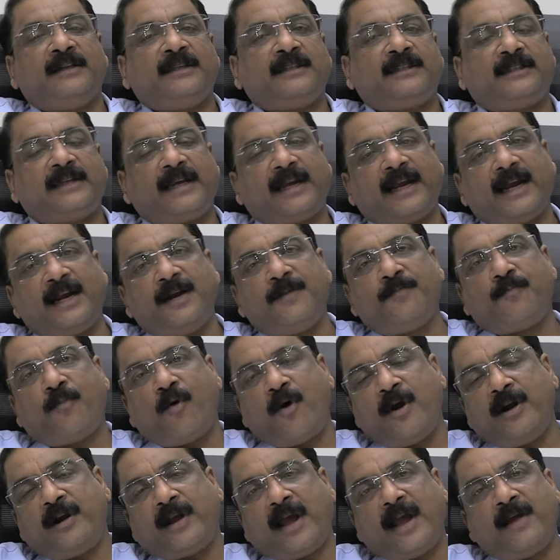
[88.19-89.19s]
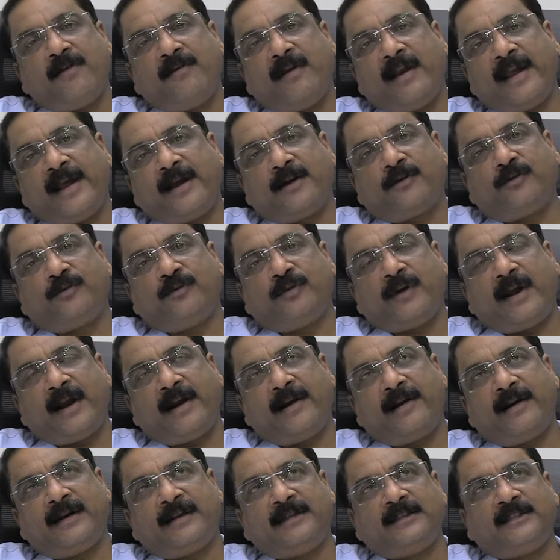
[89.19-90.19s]
Second point I would like to
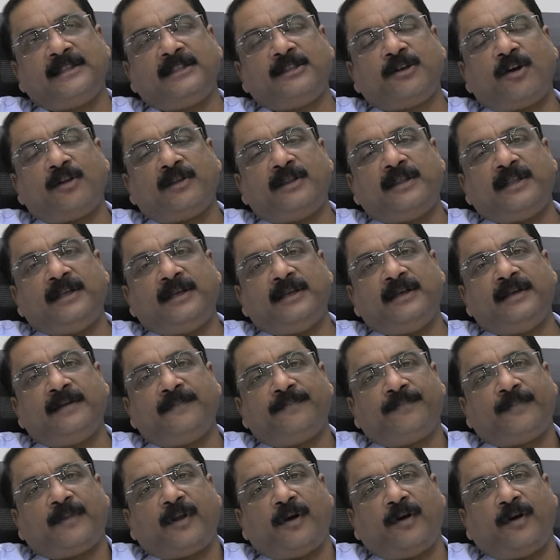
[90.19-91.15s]
address is the